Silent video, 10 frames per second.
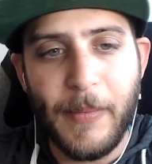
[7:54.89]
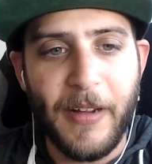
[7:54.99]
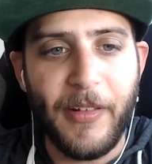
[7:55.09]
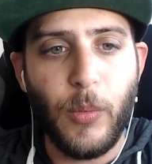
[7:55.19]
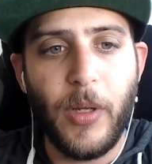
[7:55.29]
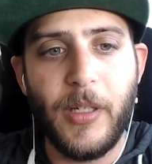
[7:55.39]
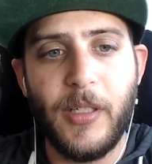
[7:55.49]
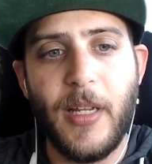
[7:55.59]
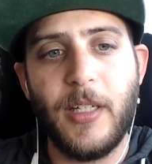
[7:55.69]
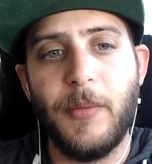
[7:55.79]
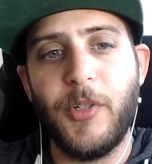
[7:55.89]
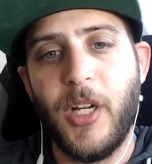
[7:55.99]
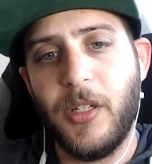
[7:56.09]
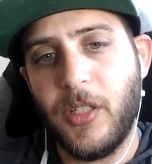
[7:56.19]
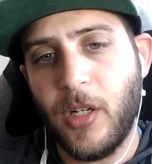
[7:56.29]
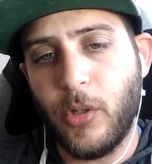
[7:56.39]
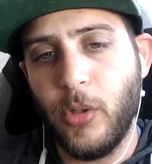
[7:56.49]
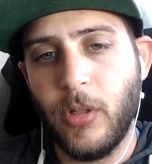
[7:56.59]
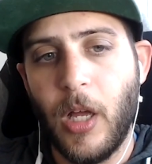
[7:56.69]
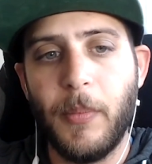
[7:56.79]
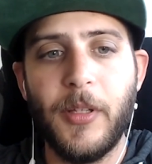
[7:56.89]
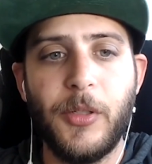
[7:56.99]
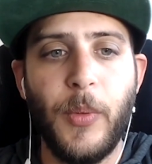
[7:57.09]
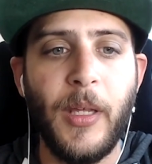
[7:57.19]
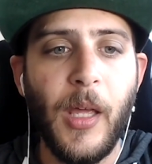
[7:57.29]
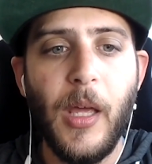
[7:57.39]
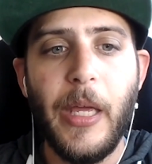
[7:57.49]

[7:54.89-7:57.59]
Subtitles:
I'm definitely willing to take some chances on Kudalaba this week.